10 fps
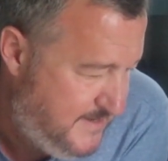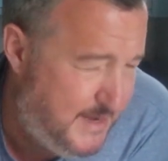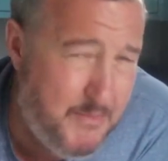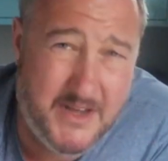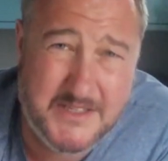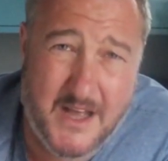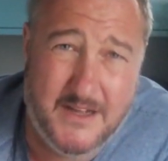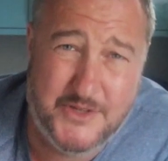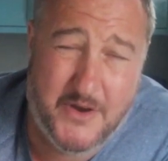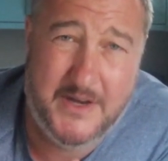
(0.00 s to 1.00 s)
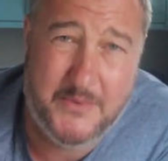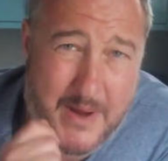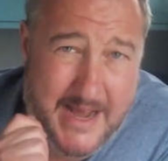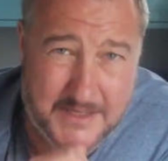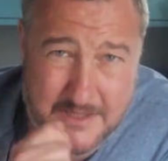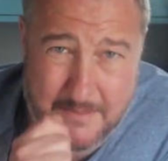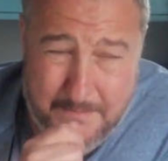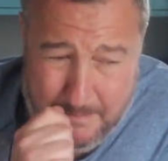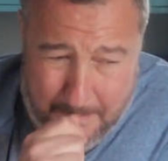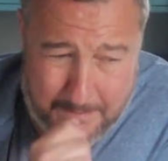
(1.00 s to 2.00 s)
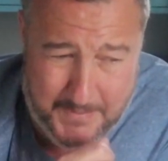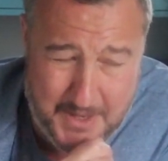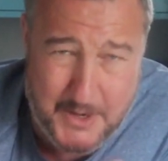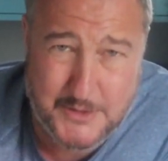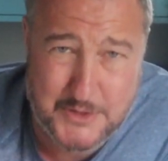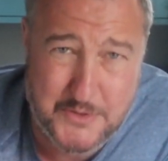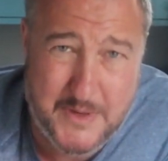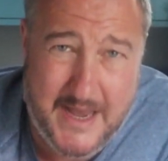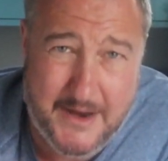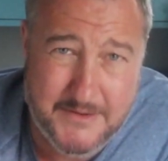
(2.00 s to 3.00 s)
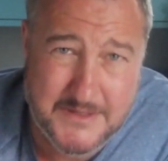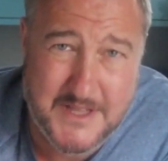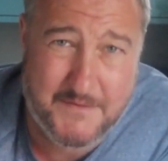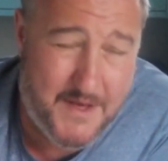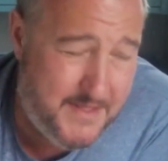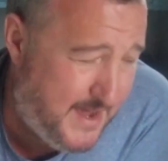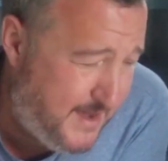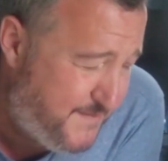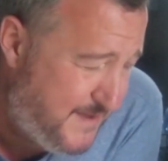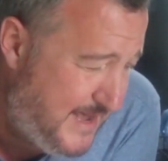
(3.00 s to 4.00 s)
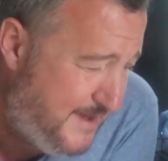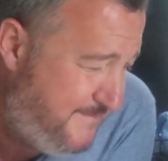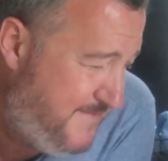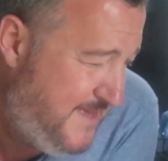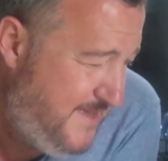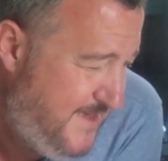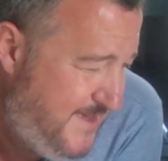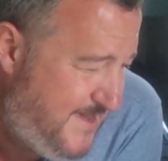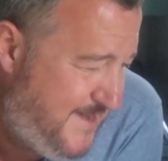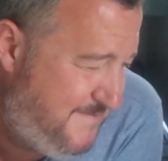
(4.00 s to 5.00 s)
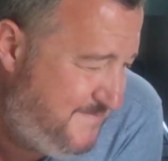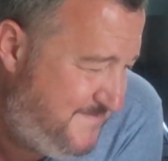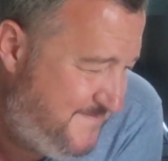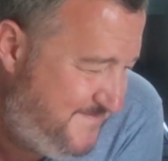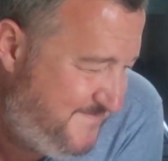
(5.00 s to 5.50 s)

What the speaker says: You might start trying to wax your nostril hair and stuff like that if you let him.